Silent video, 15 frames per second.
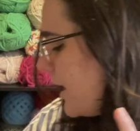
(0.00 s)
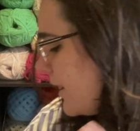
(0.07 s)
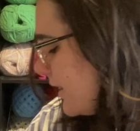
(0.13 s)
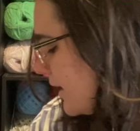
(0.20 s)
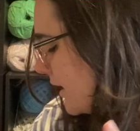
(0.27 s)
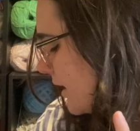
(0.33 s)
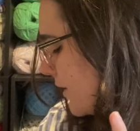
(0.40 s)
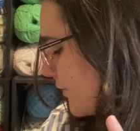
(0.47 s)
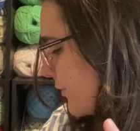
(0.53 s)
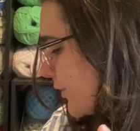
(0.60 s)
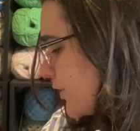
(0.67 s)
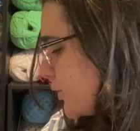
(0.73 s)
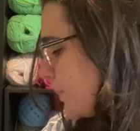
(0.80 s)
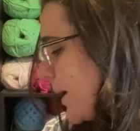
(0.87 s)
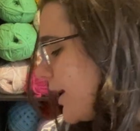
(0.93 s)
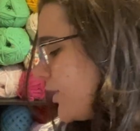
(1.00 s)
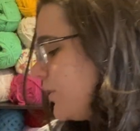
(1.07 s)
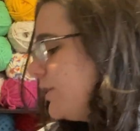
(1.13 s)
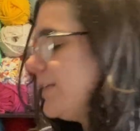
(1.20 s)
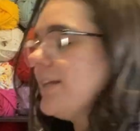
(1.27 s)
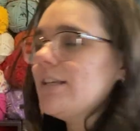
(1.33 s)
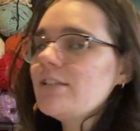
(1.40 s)
The first
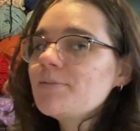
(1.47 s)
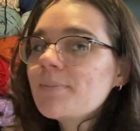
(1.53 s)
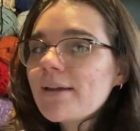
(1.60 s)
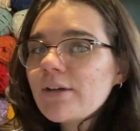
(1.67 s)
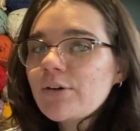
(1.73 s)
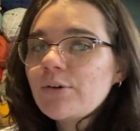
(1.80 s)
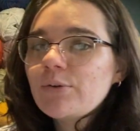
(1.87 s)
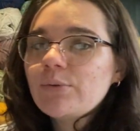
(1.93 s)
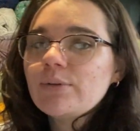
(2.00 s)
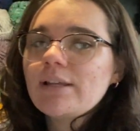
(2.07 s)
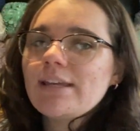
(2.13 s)
pattern is my own.